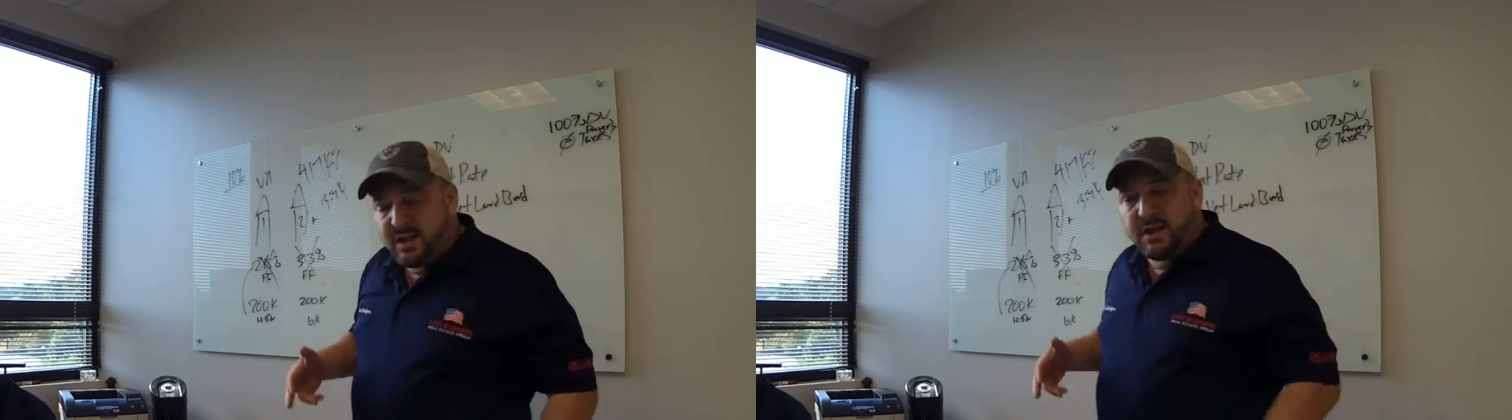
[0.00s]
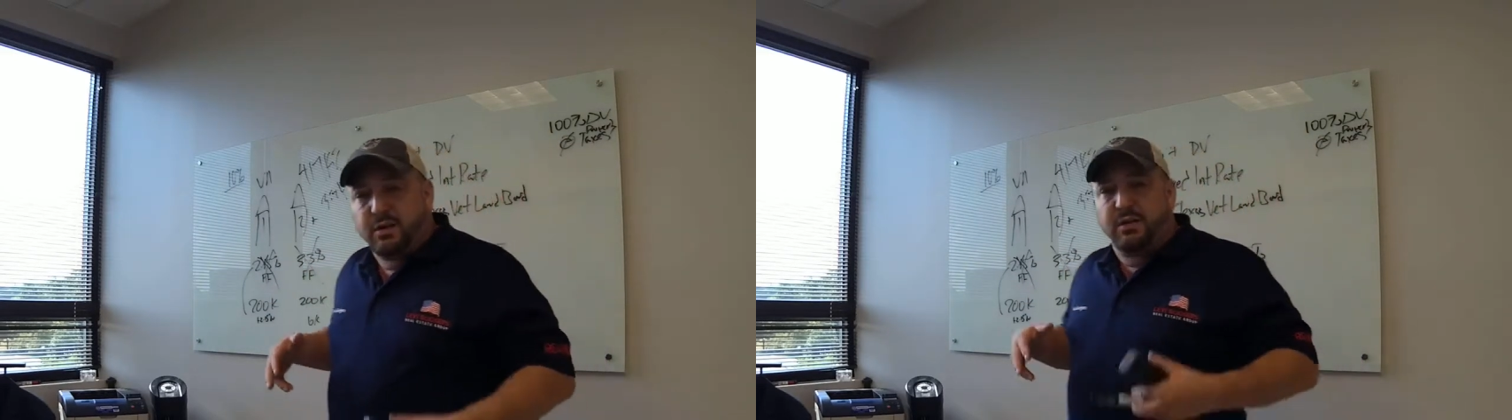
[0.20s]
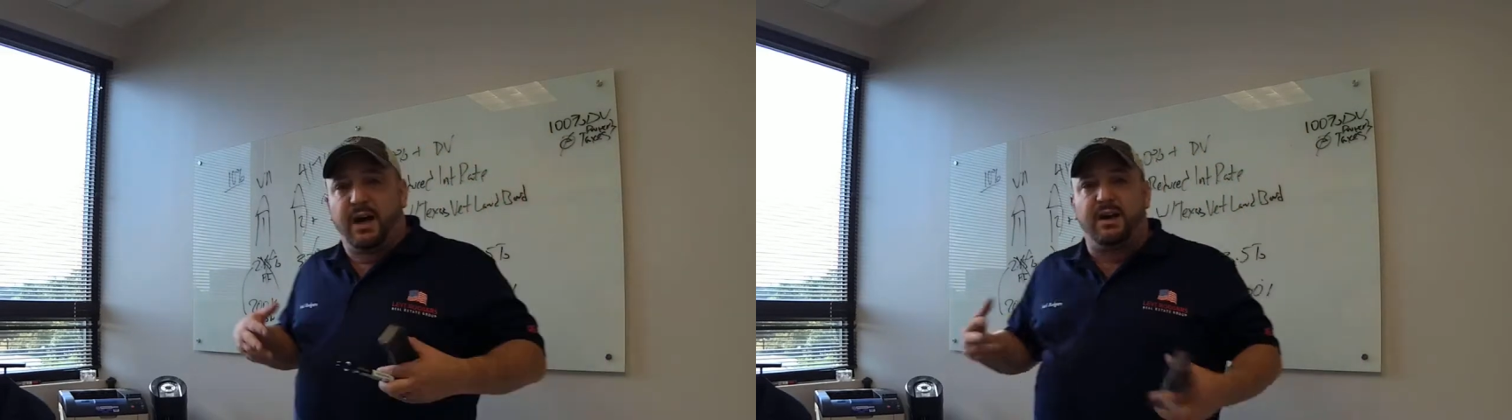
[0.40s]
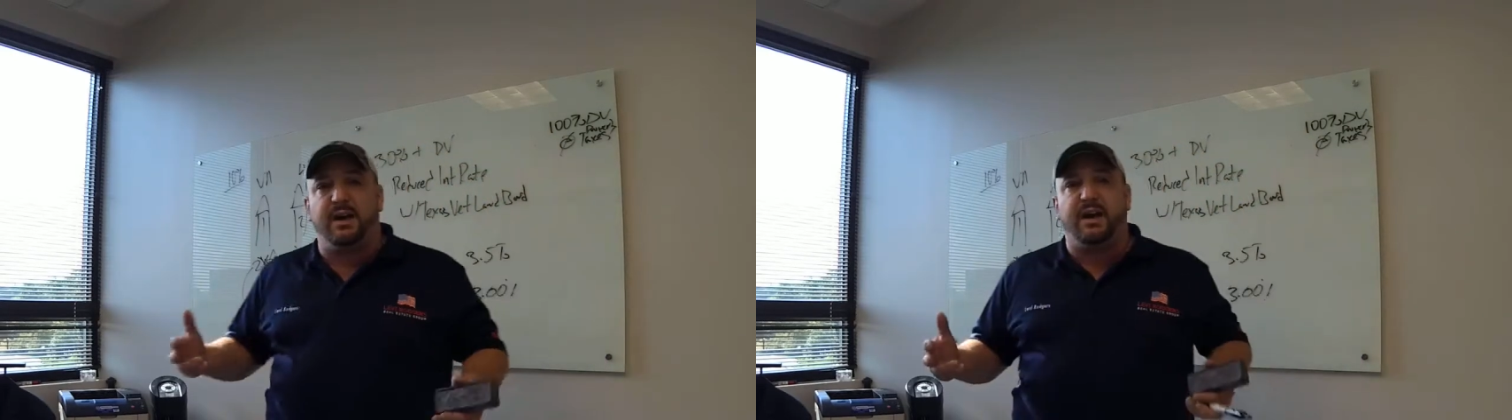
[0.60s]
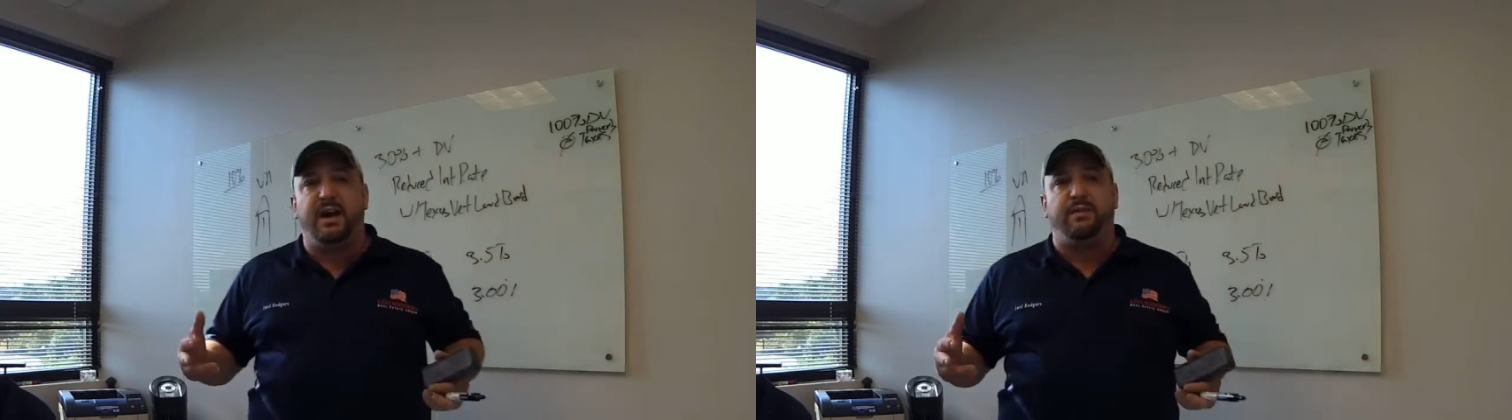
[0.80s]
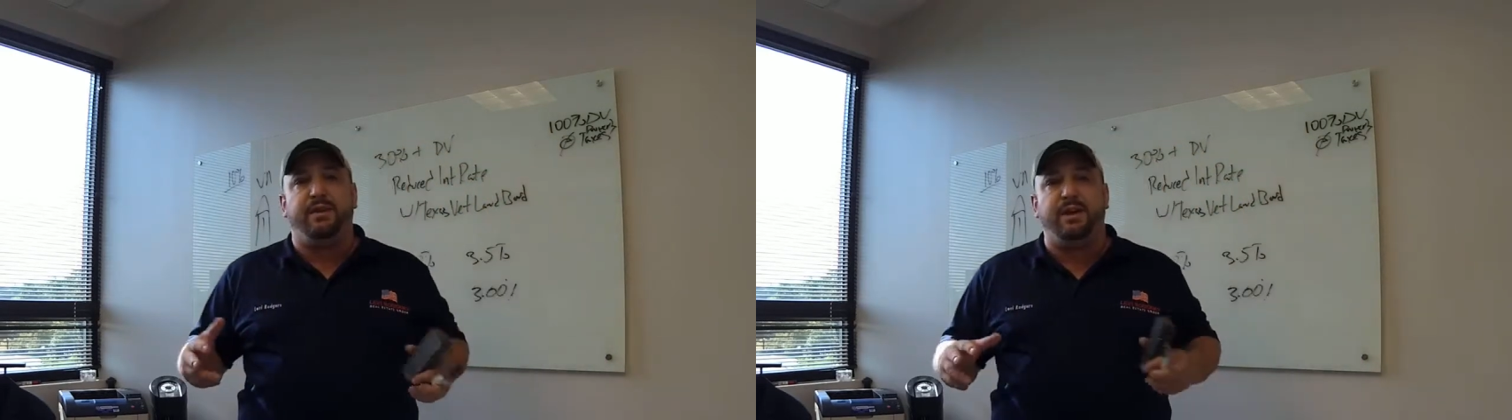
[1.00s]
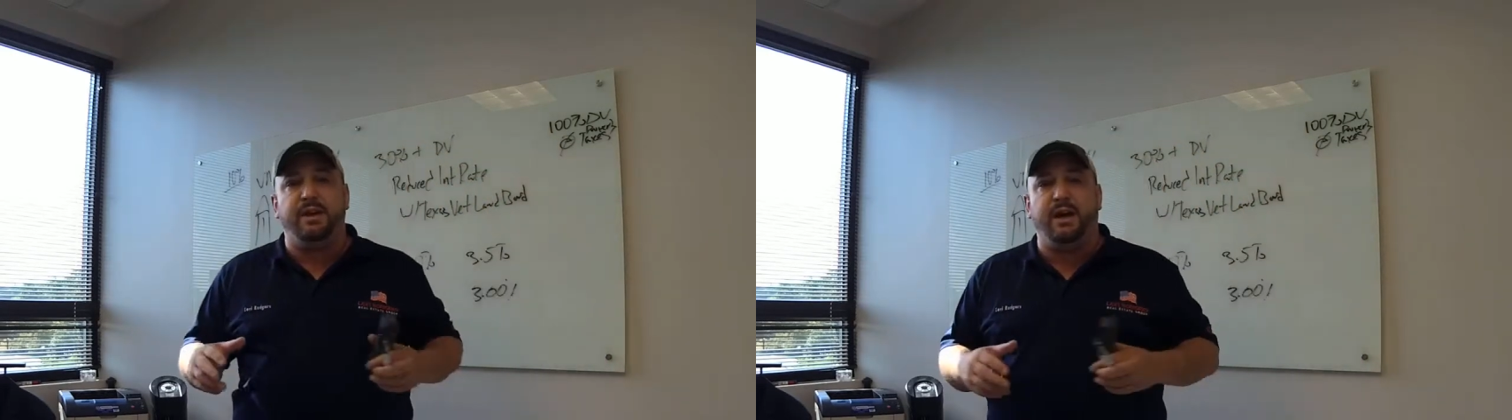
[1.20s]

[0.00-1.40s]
you're not going to have any,